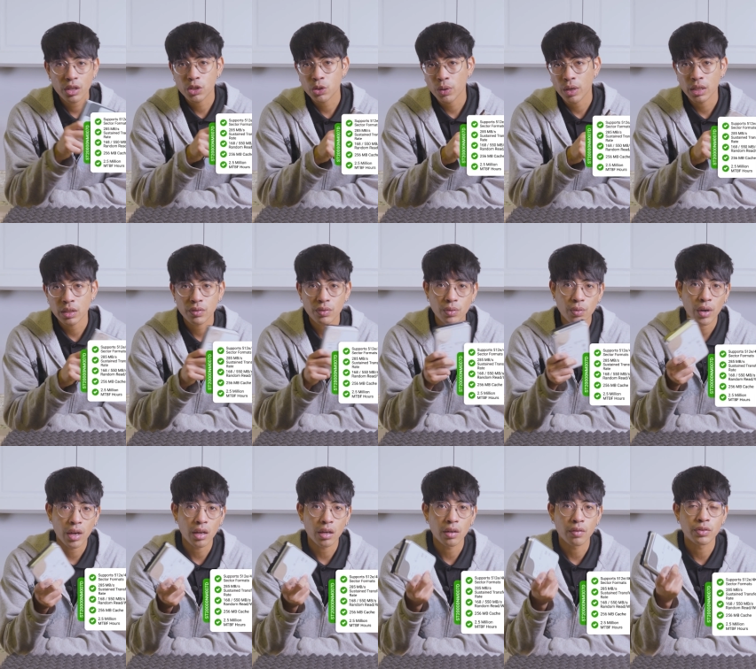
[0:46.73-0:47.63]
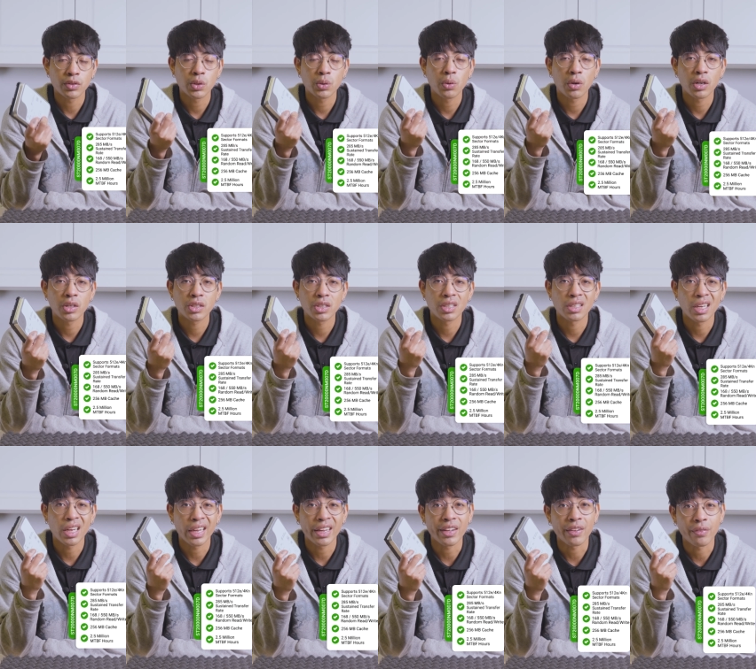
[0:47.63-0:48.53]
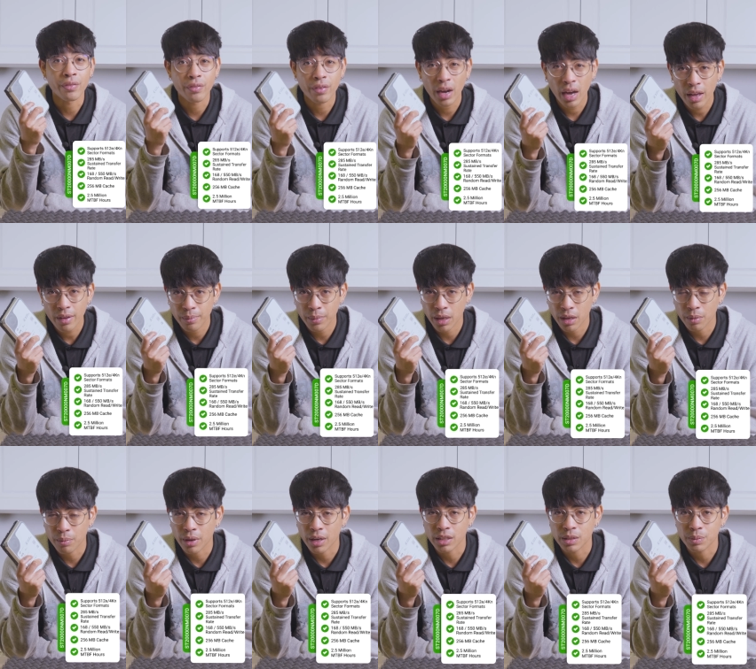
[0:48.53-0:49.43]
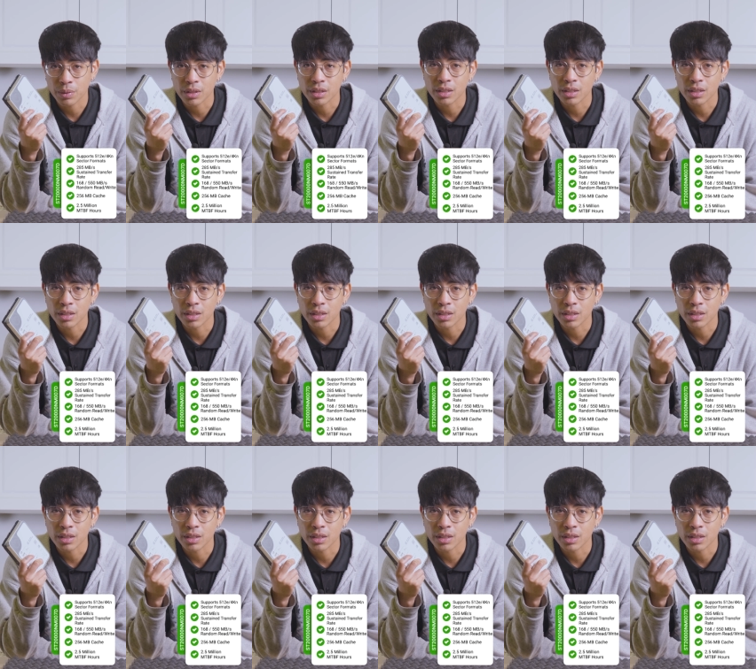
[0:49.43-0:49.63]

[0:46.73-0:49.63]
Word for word: a transfer rate of 285 megabytes per